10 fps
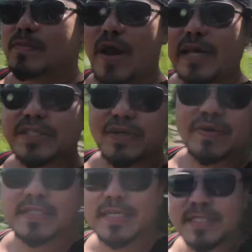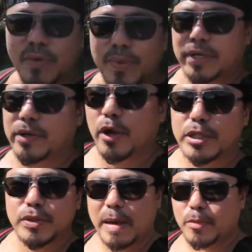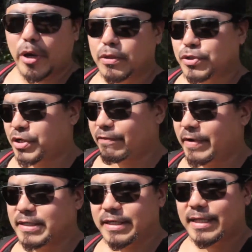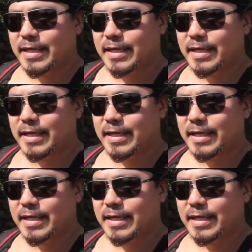rice terraces, so we're going to I'm going to traverse it.